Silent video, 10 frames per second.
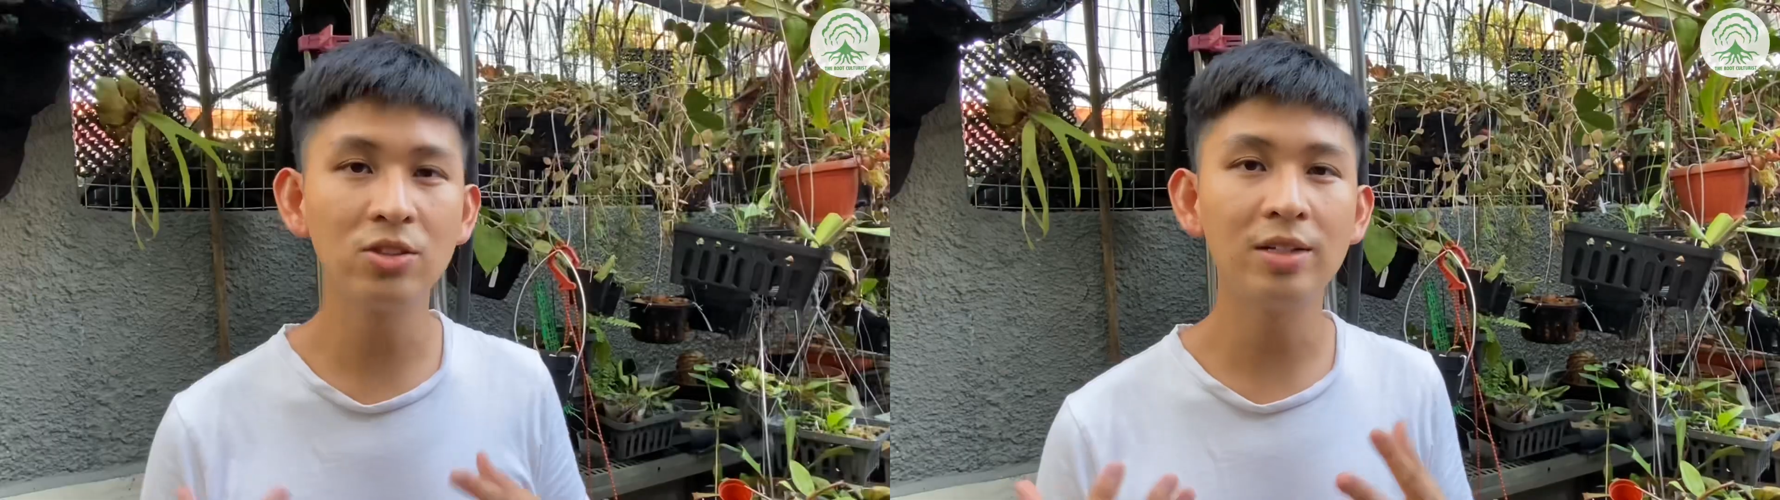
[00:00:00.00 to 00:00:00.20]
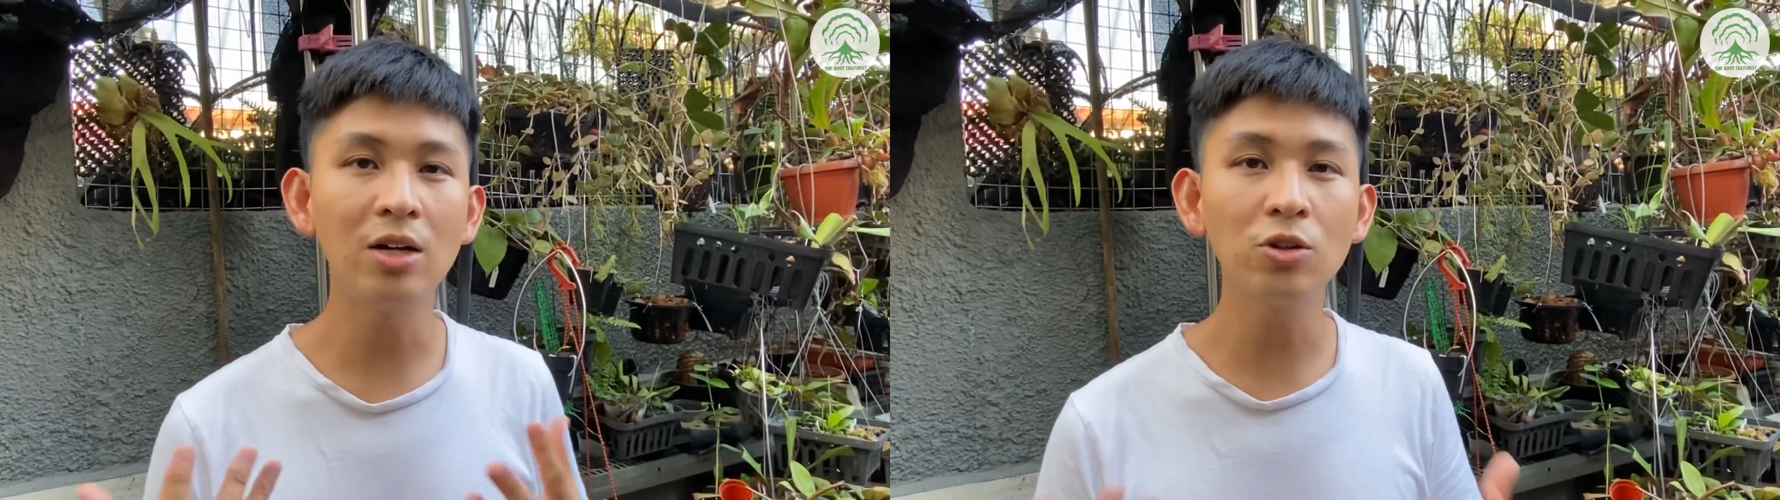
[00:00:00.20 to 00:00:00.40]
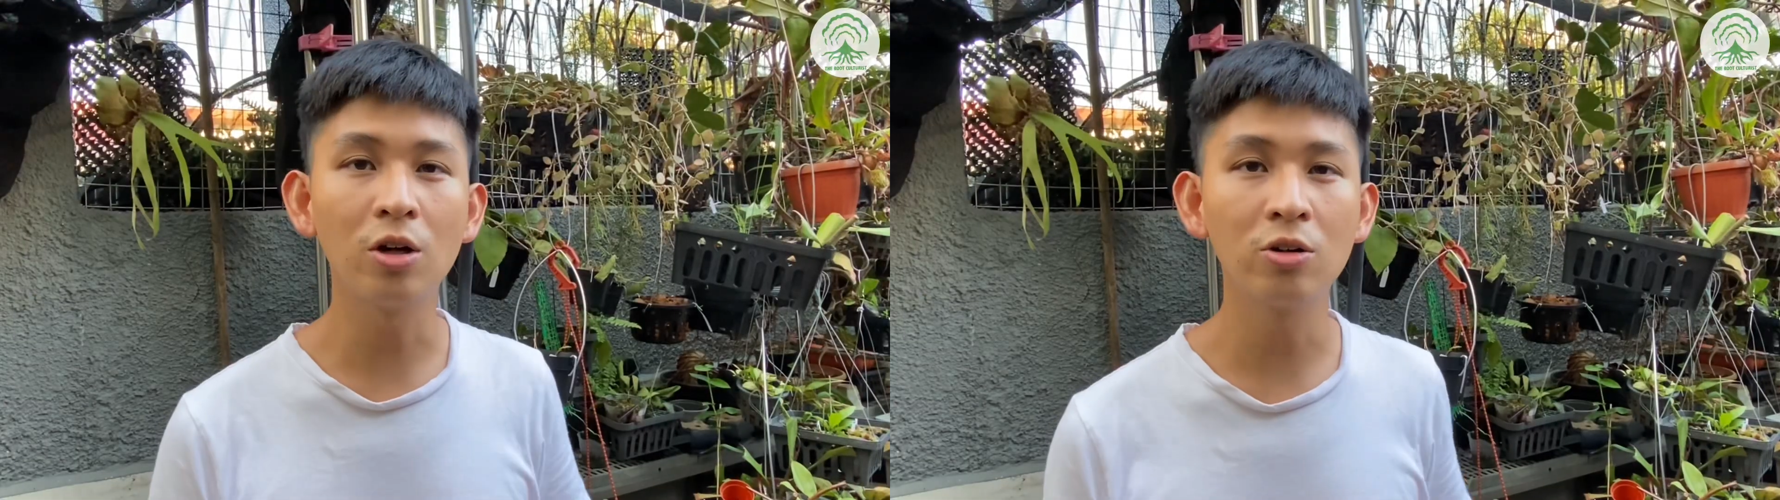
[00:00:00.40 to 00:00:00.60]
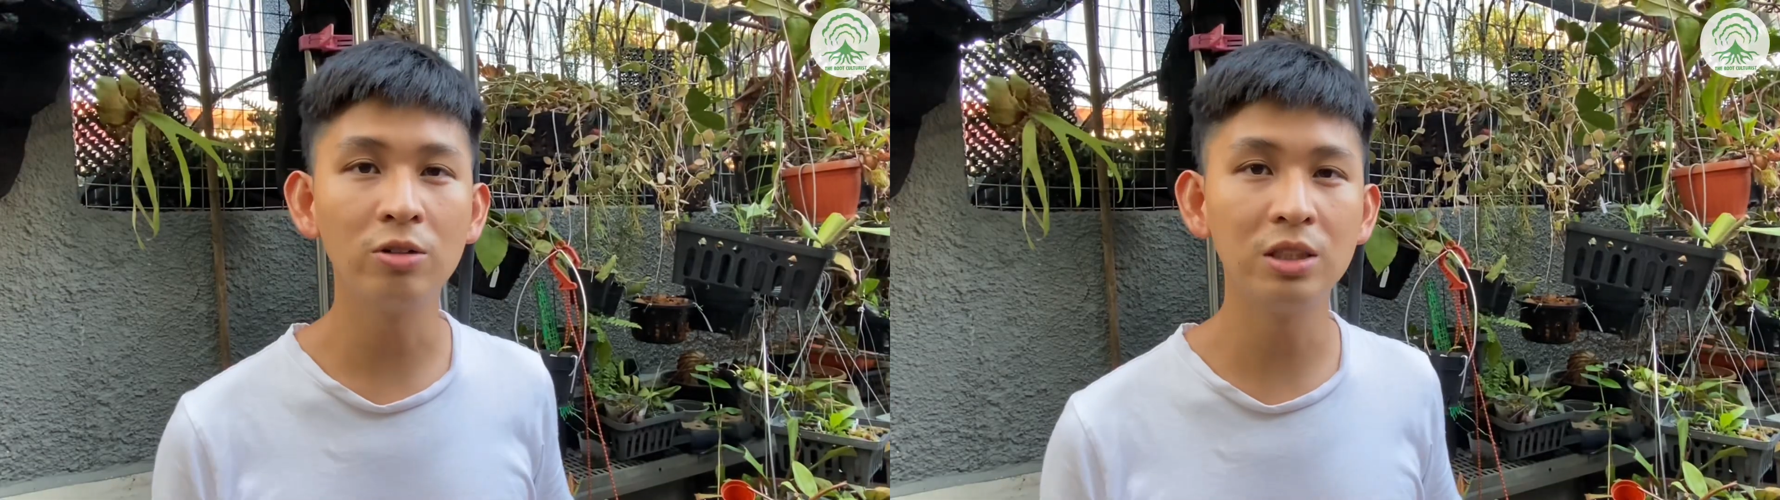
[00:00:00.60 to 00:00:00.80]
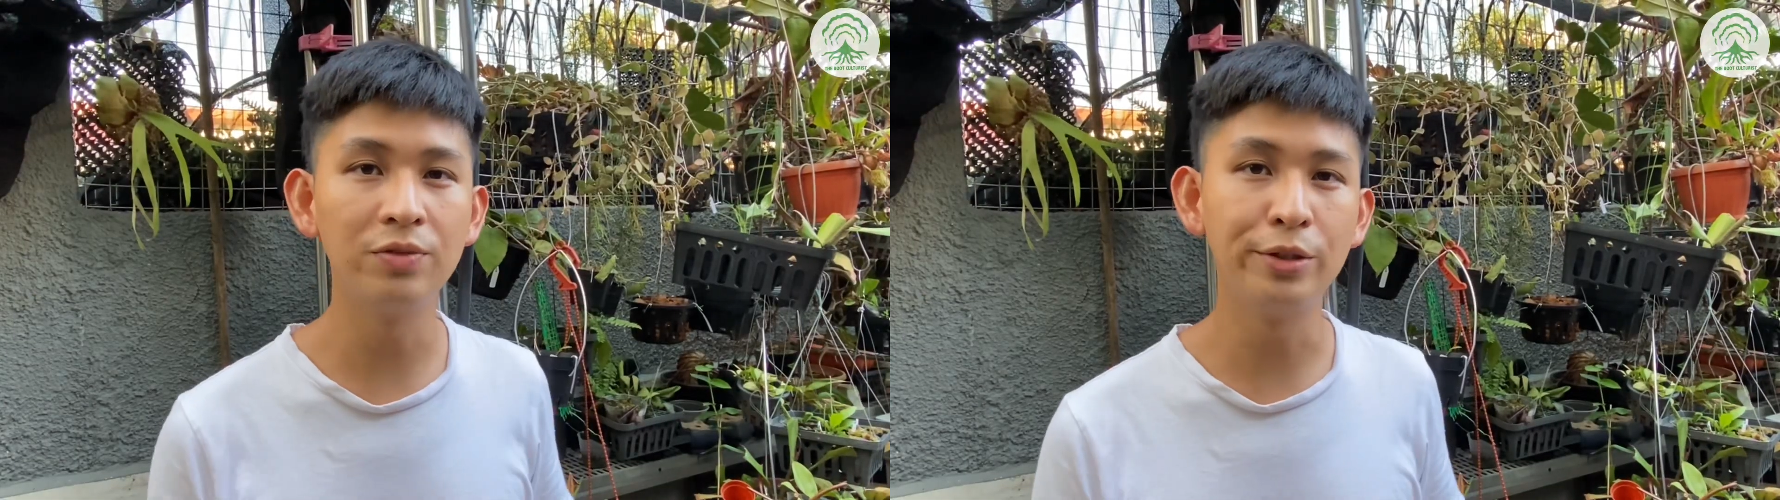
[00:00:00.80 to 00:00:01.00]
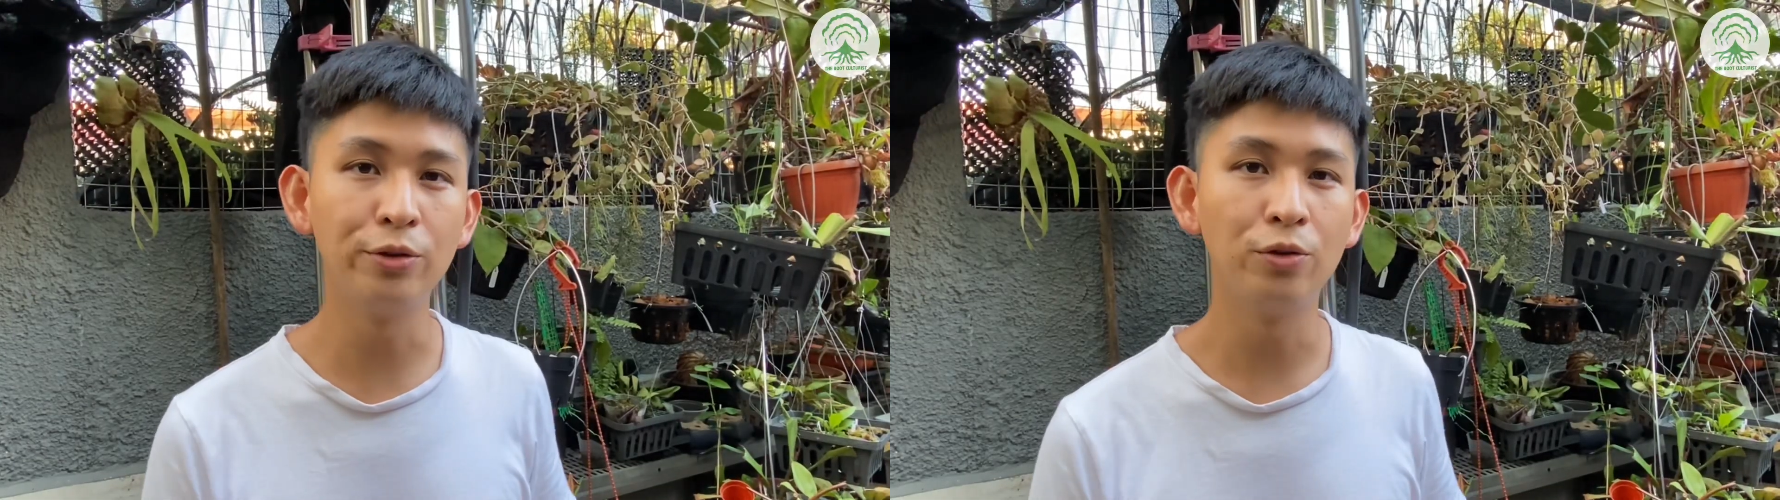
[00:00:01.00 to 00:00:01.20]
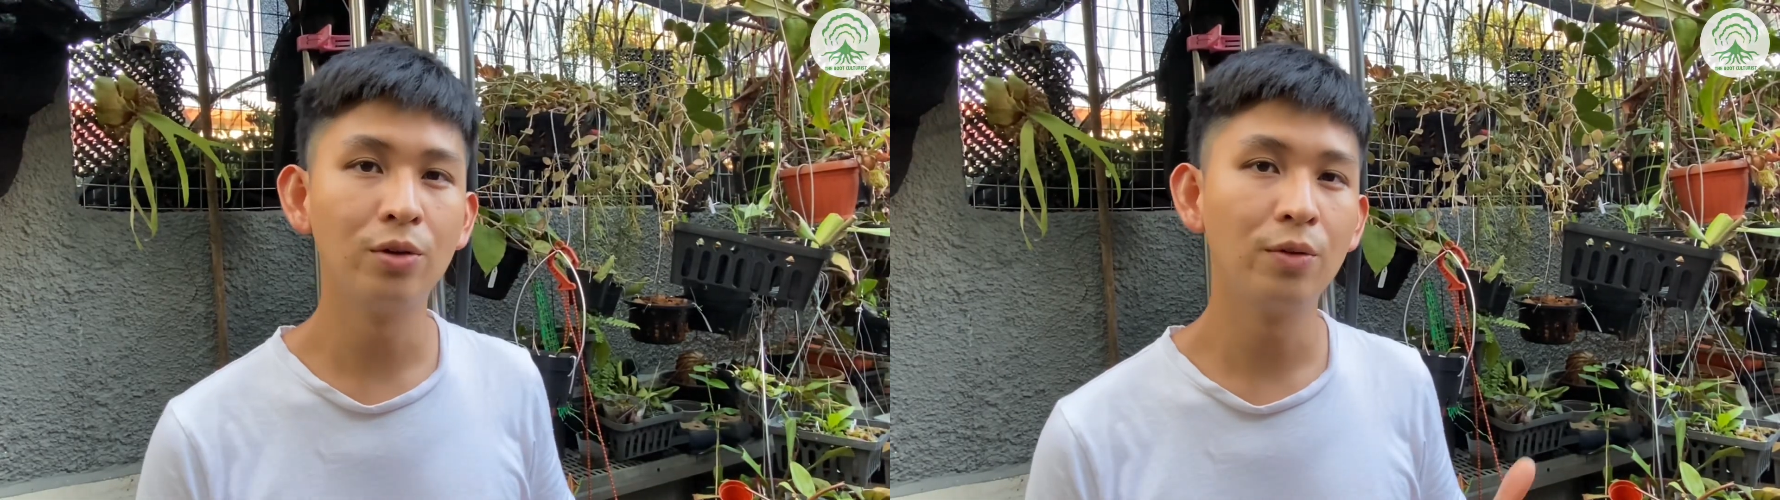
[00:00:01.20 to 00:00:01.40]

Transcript: now to conclude this video,